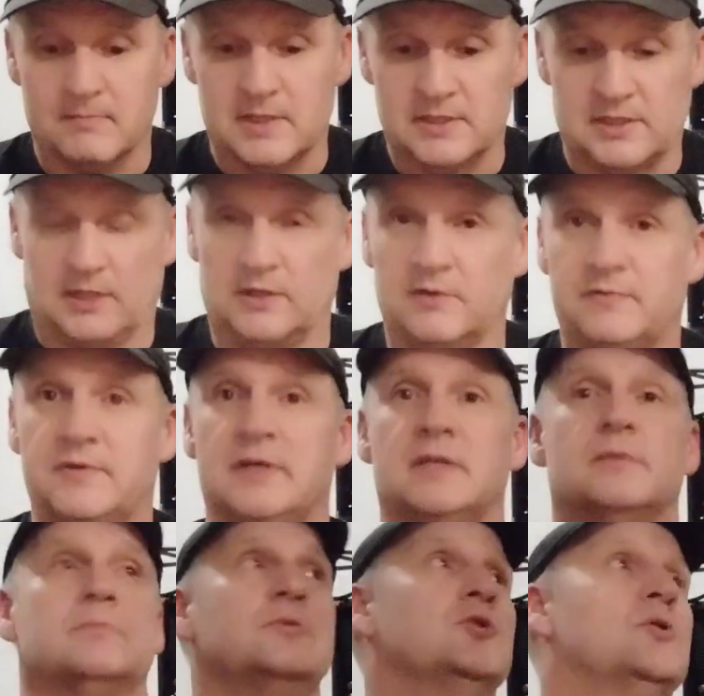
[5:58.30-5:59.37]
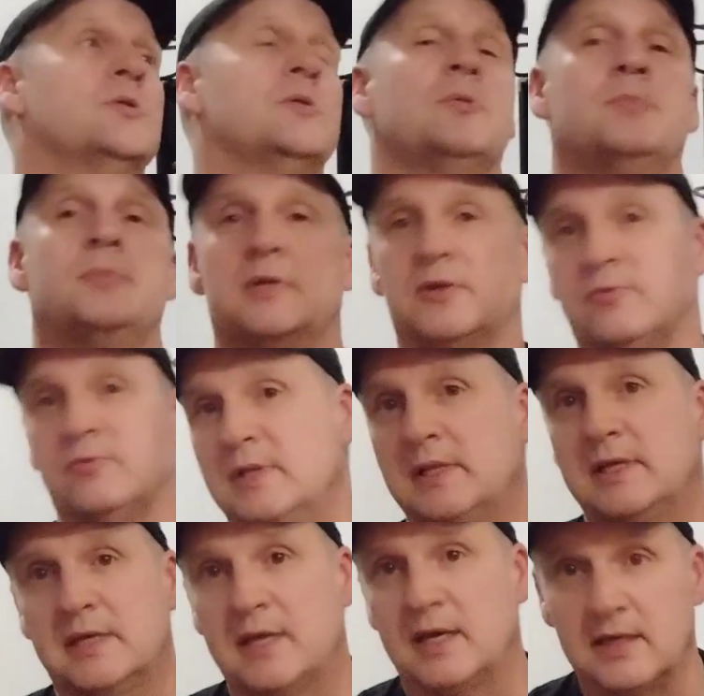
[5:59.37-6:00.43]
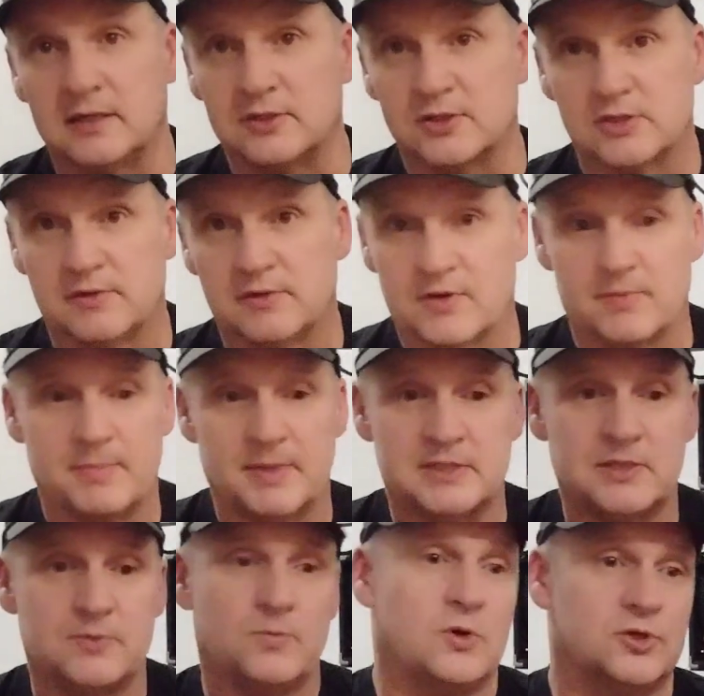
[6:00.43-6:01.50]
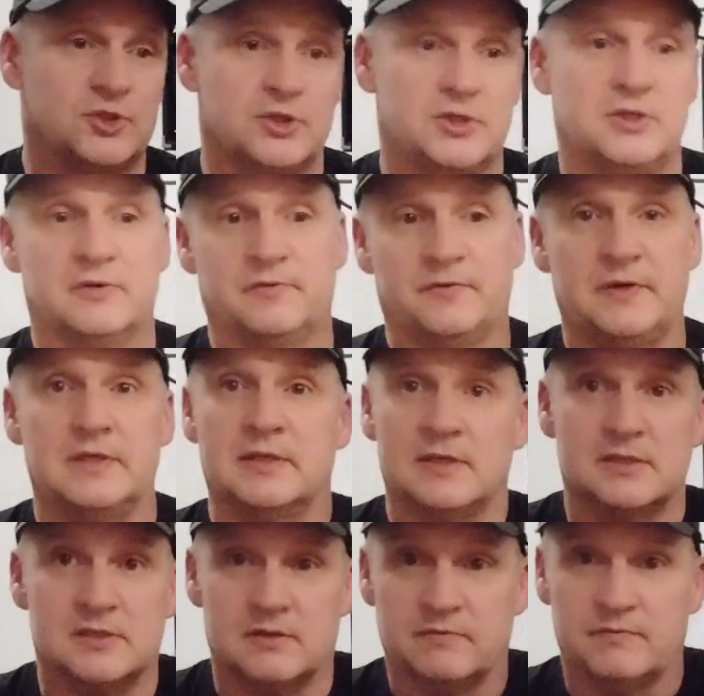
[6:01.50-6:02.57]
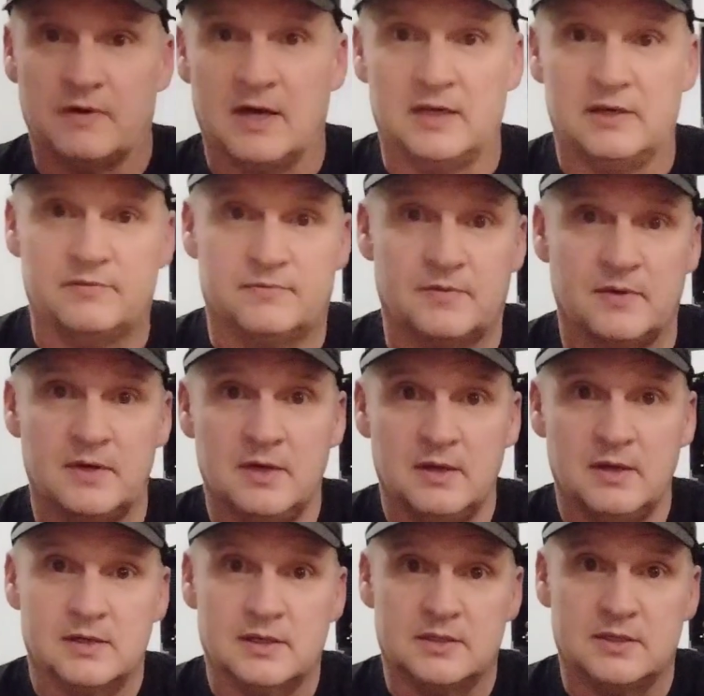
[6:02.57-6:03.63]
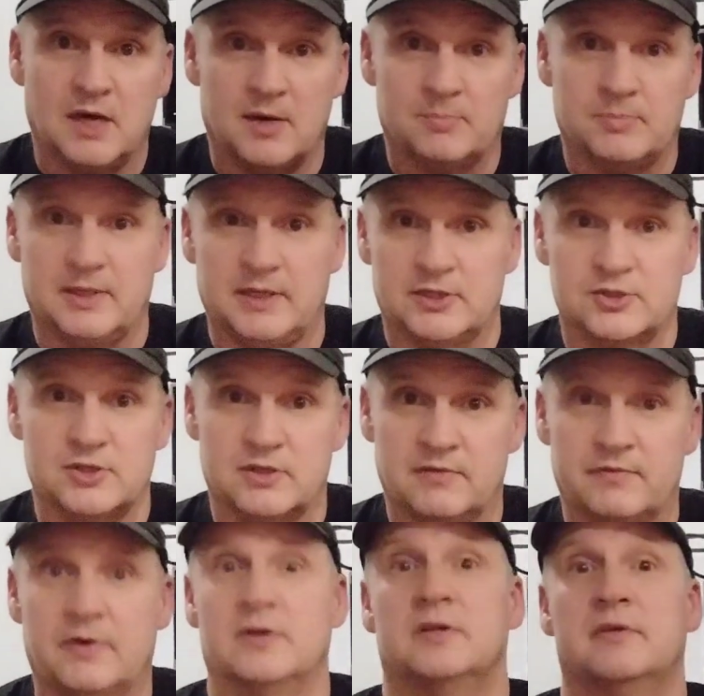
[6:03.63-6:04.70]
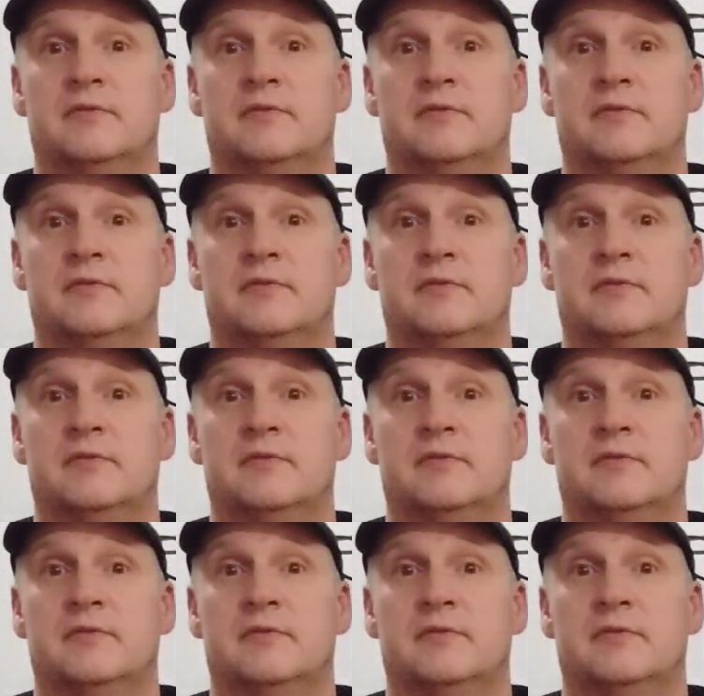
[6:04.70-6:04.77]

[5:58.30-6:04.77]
It's at your feet, nobody really cares. If they're busy watching your feet, it's the 5 guitar players at the front